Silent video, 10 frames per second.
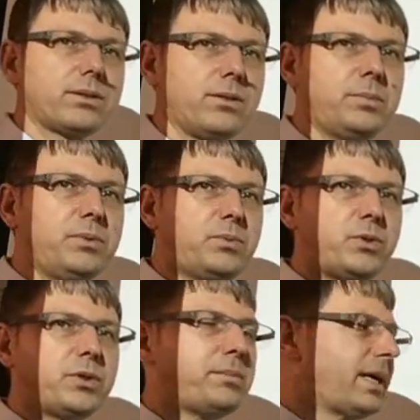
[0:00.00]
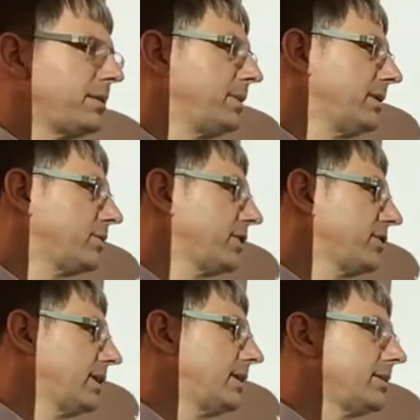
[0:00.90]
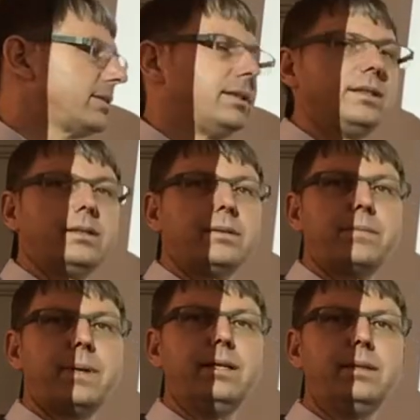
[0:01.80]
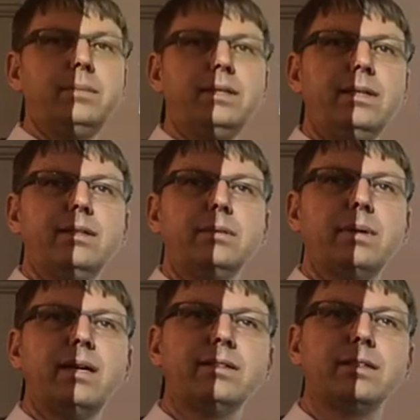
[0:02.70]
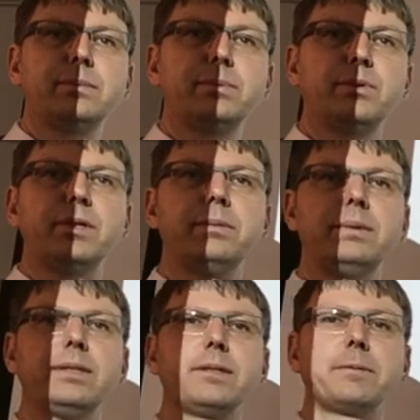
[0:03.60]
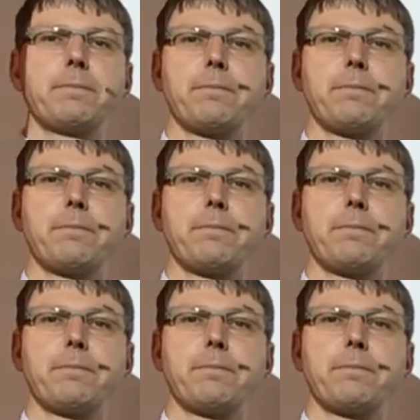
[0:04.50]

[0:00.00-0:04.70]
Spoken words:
global war might be the result, eliminating mass unemployment.